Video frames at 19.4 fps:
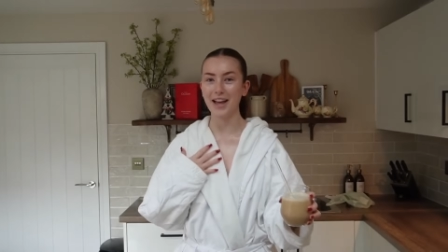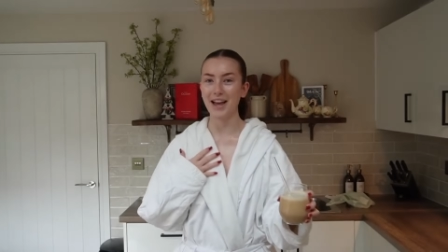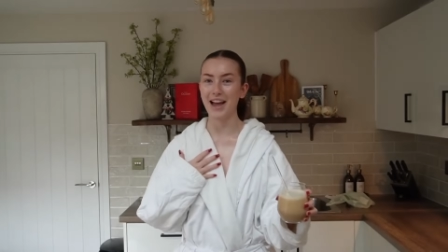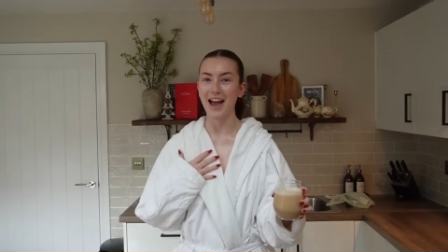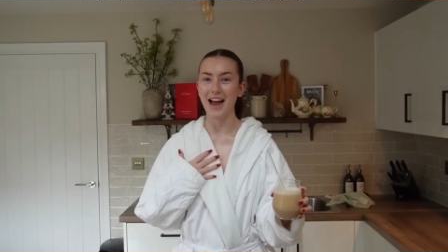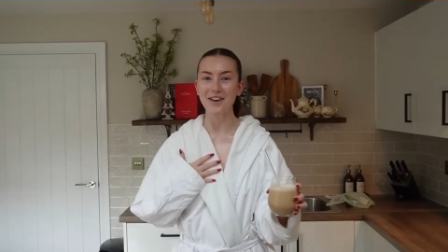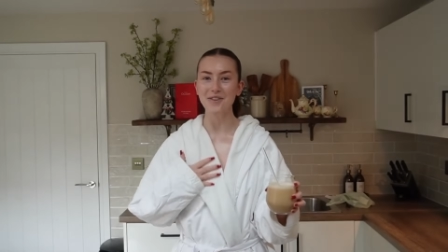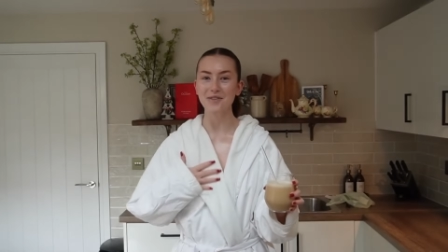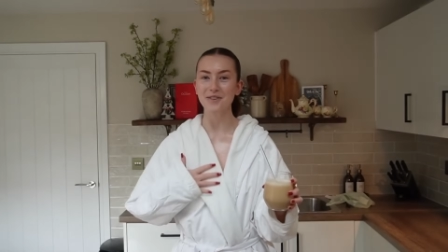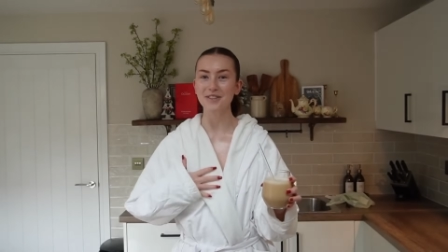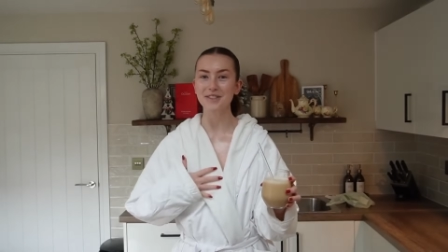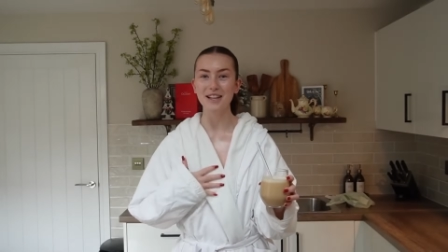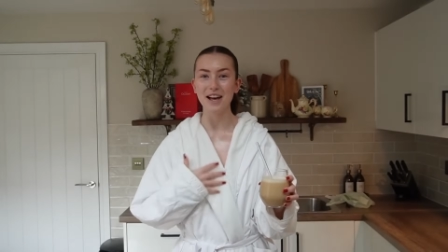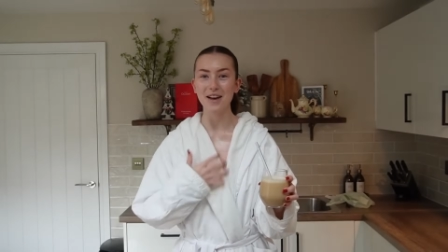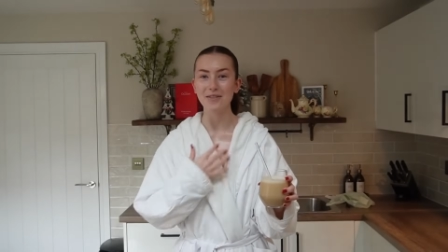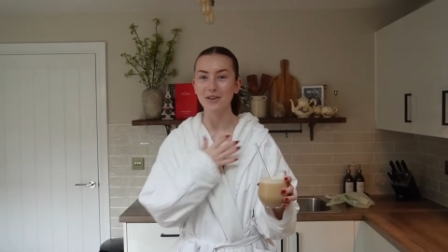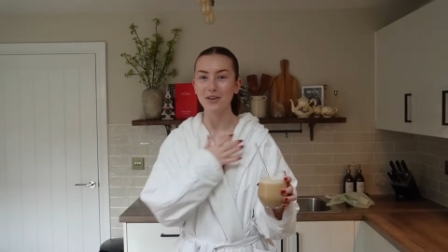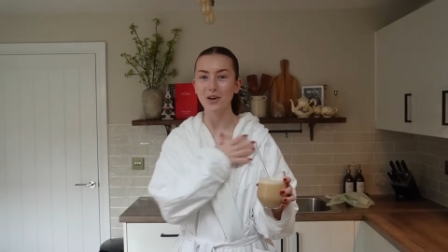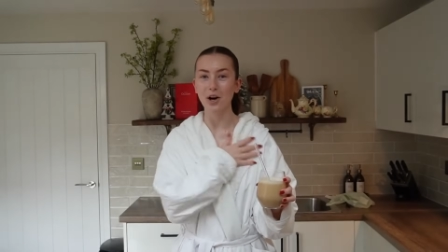anyone's
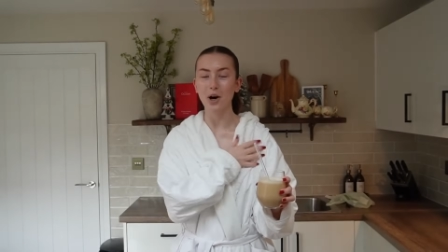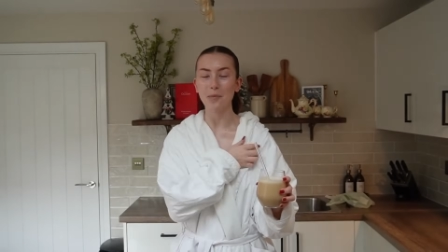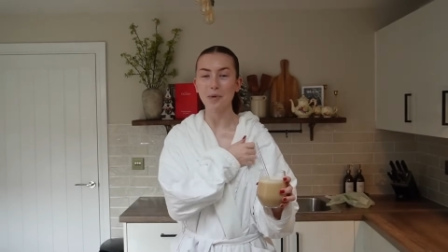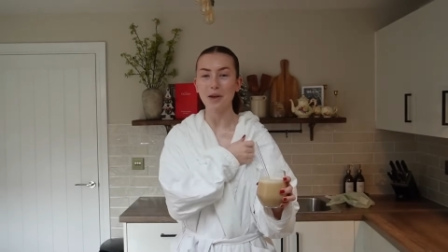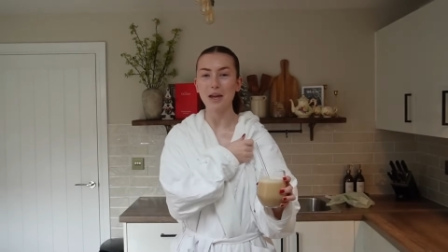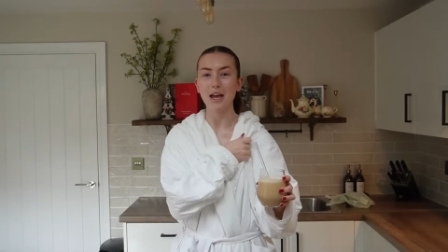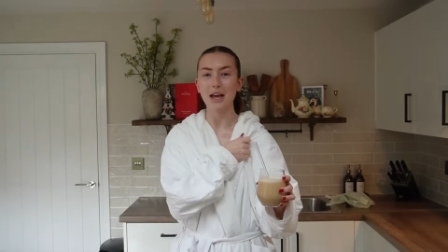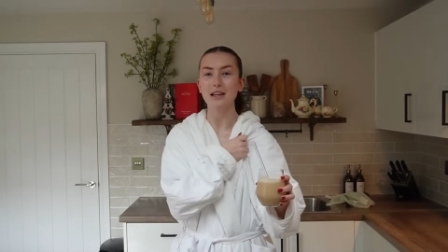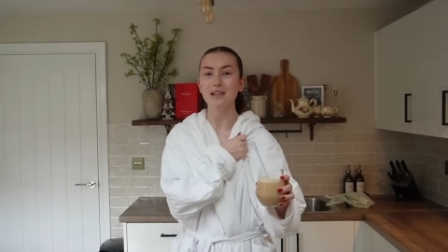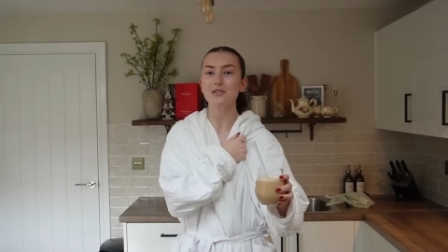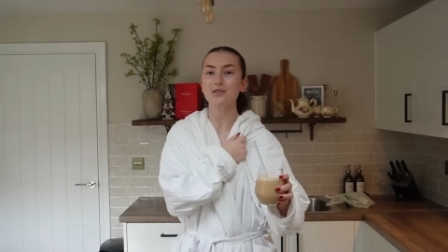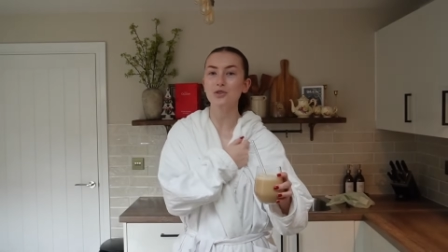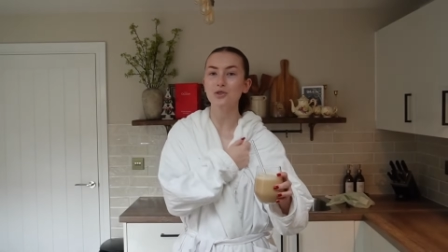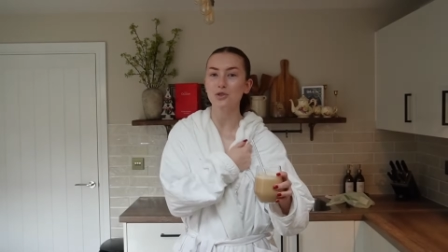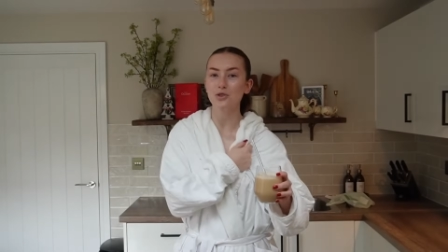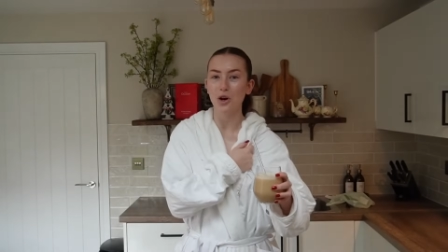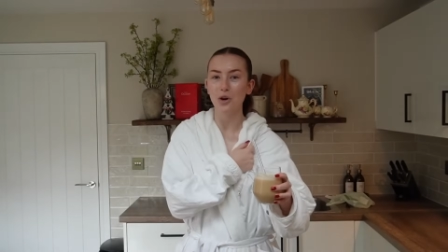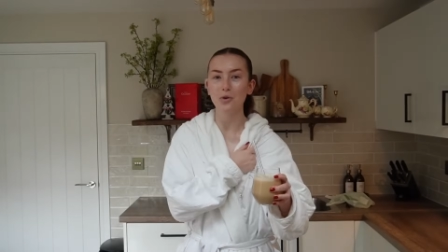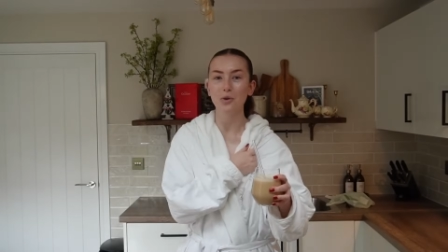ever got me. It's
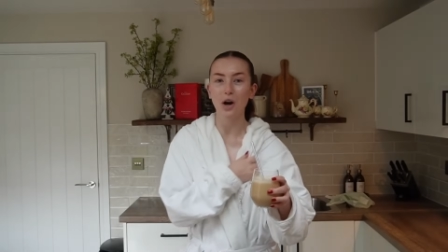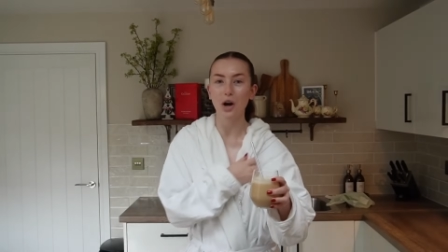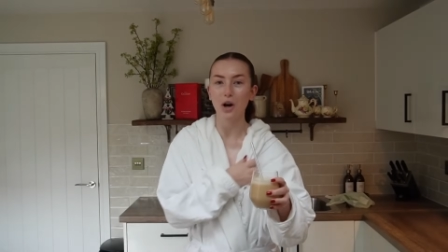so